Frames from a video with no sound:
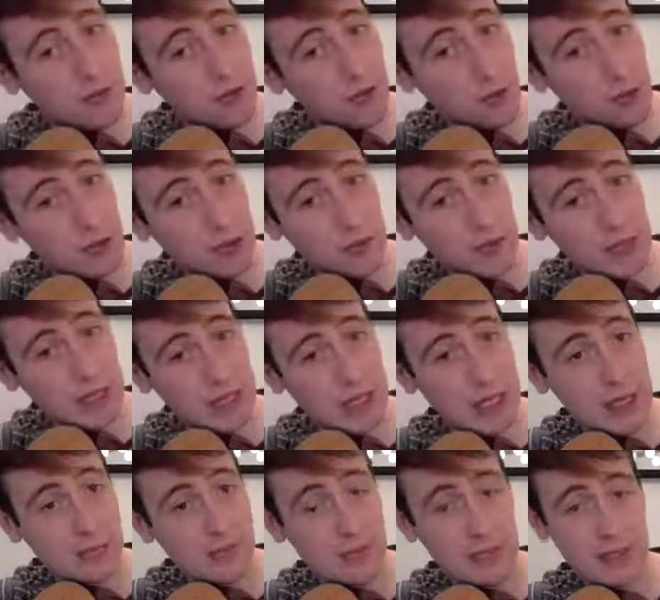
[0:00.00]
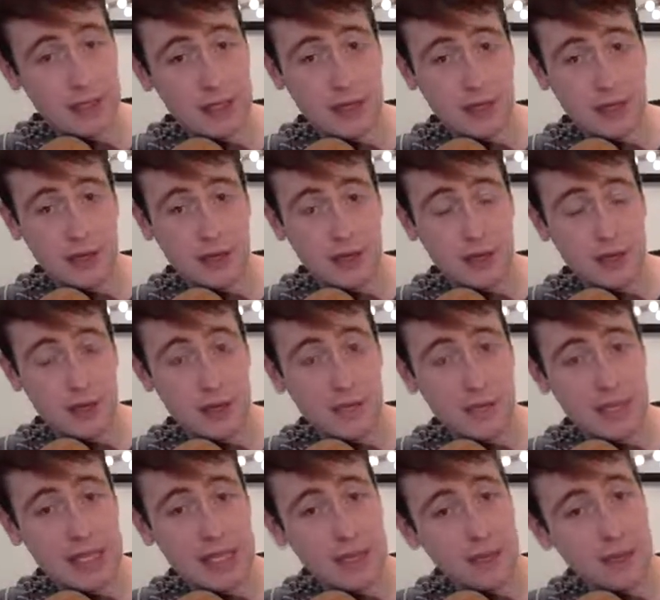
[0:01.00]
4th finger, our
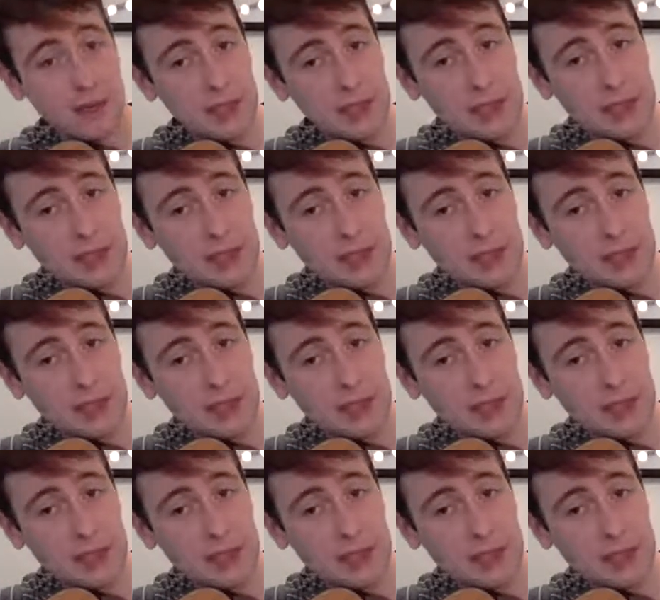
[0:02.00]
pinky finger,